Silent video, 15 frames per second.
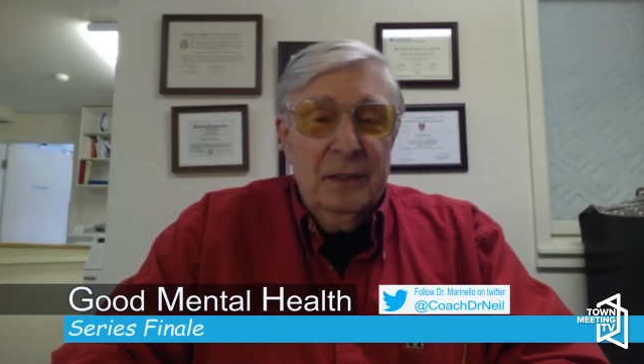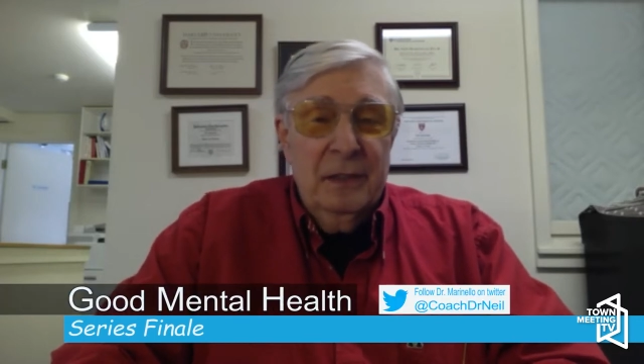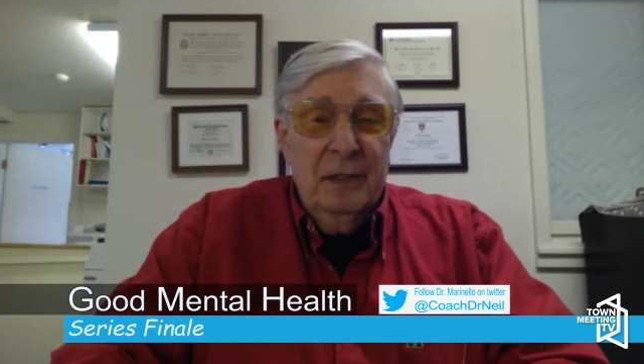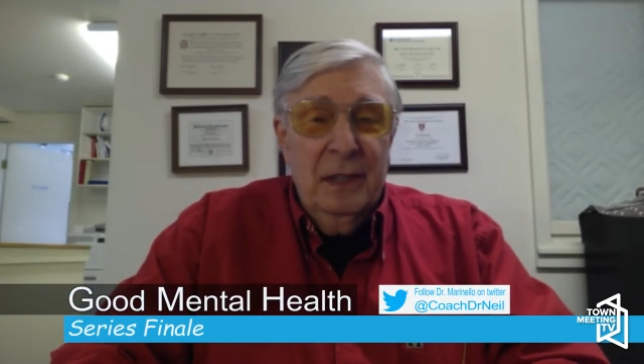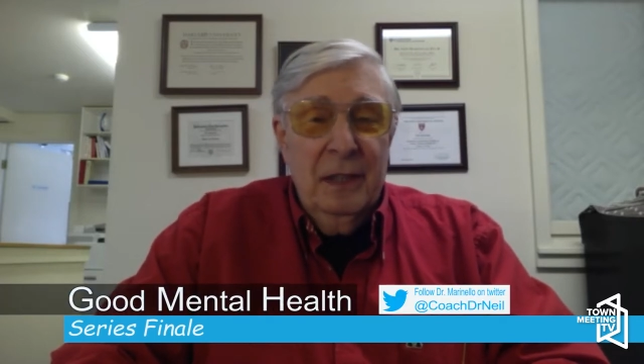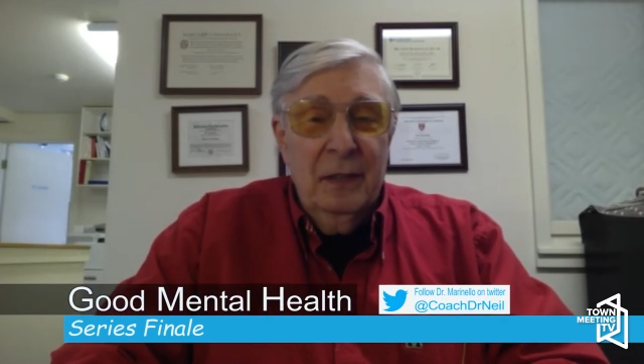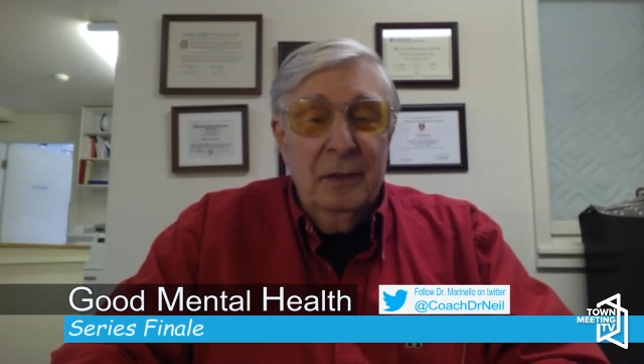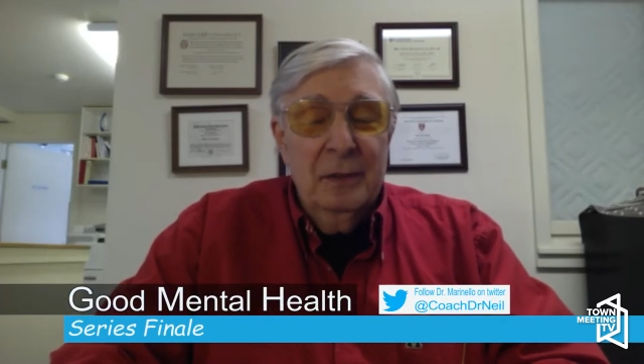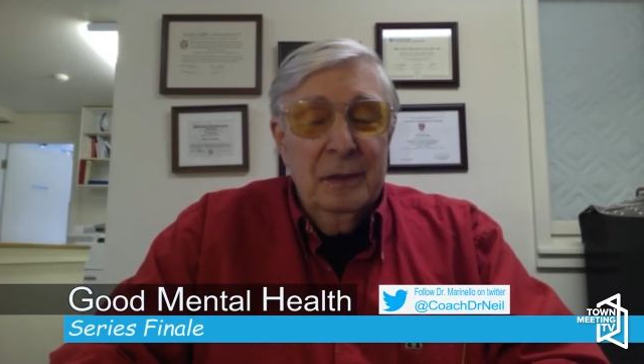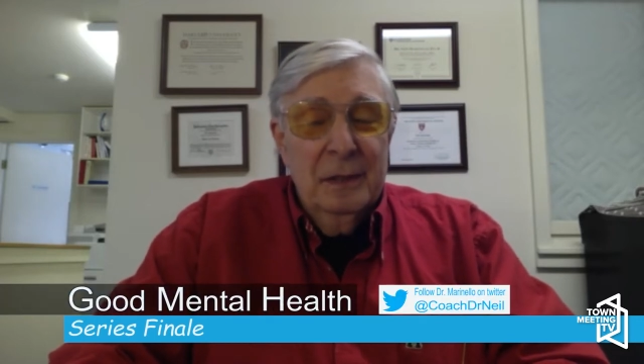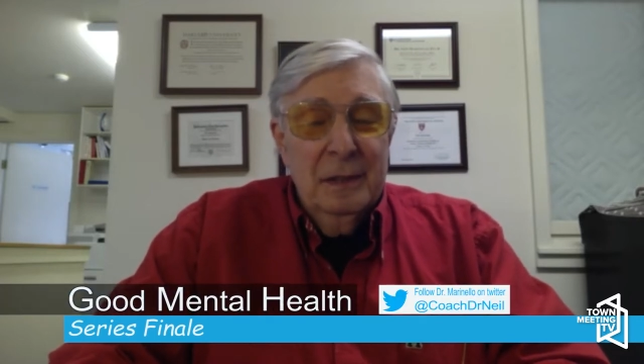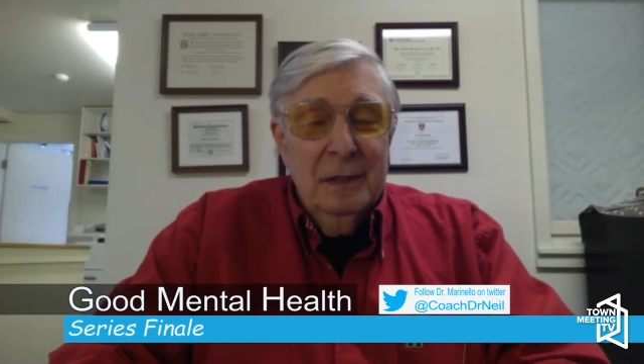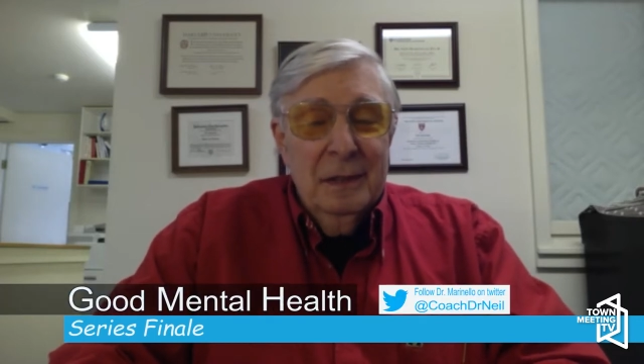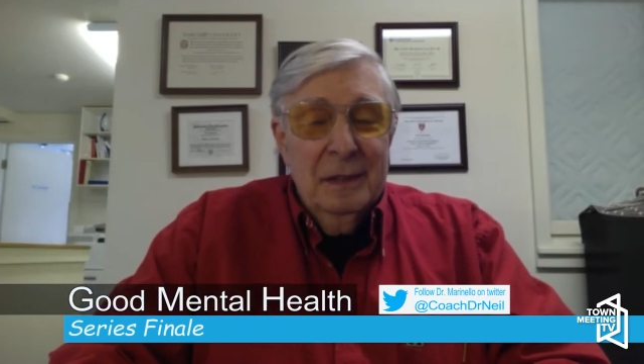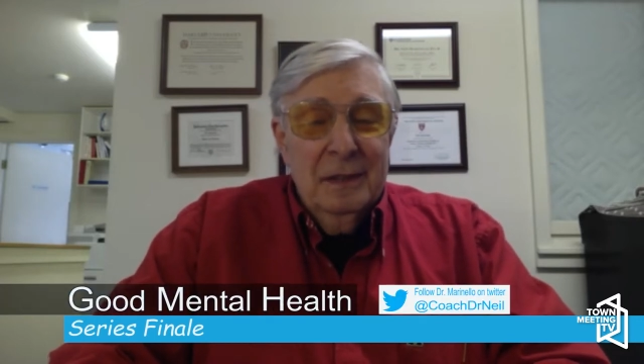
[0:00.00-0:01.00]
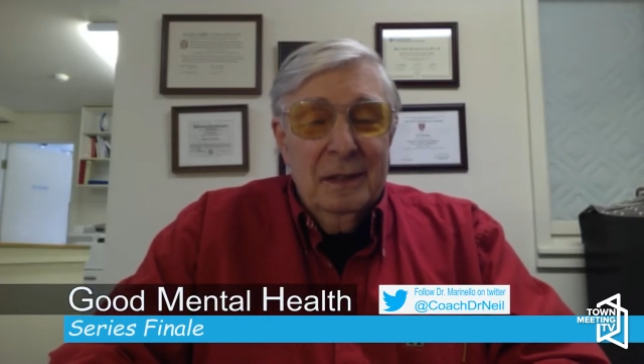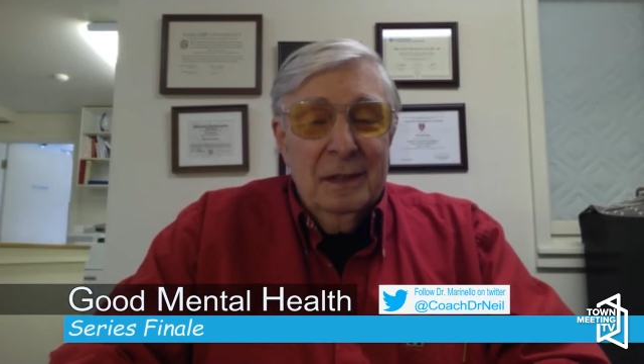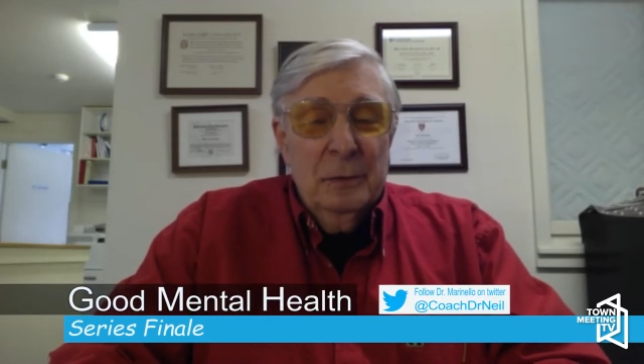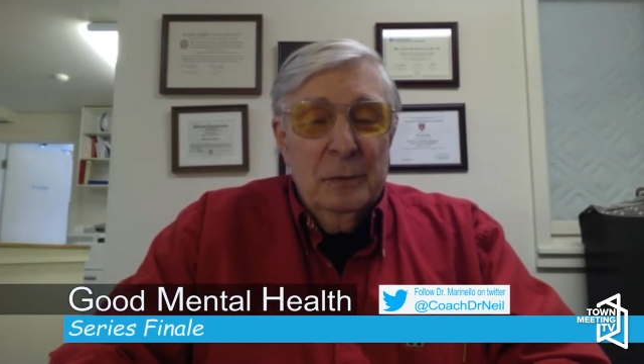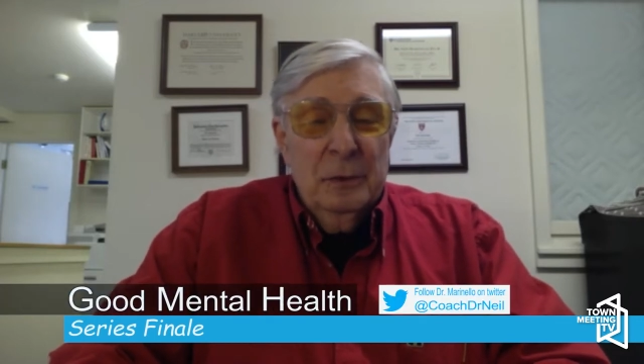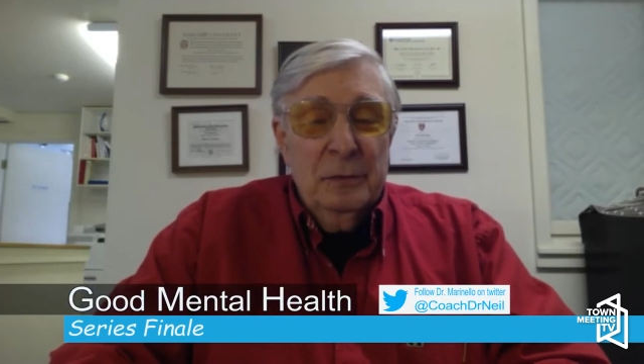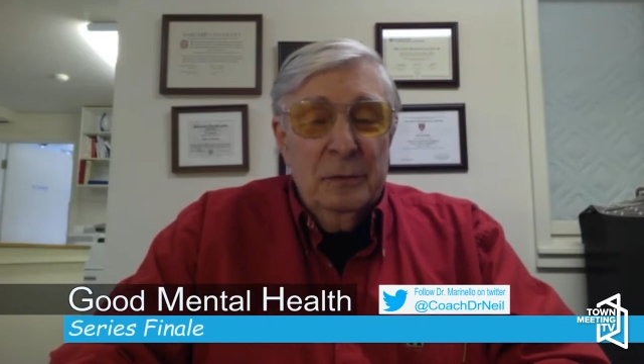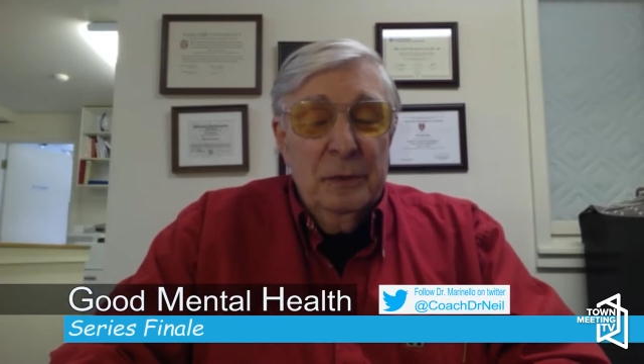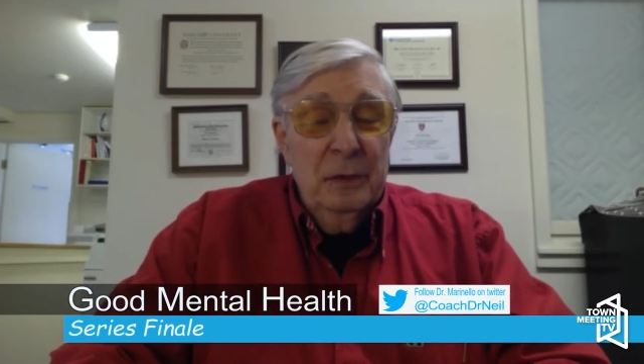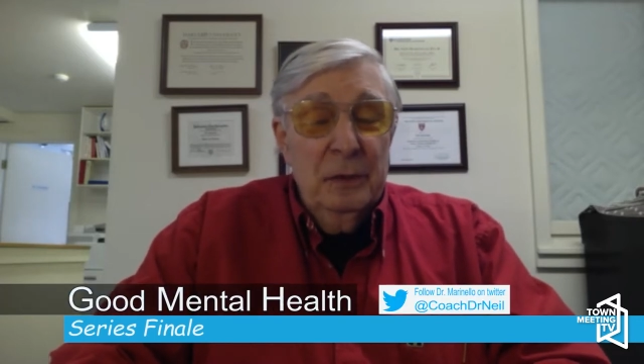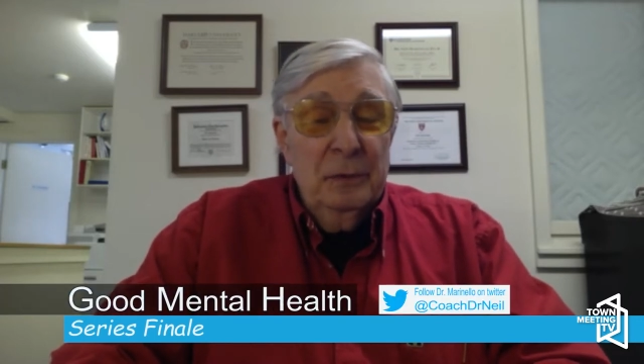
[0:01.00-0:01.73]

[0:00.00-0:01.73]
to now uh, was filled